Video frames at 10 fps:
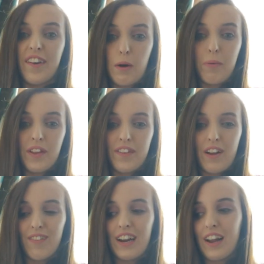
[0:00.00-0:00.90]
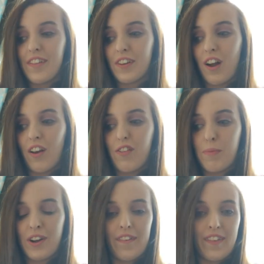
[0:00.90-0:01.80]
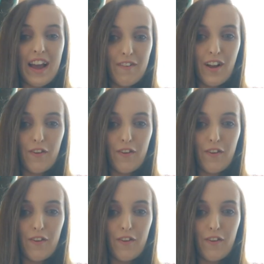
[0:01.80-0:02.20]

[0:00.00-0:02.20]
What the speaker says: On top of this, I really like the college because they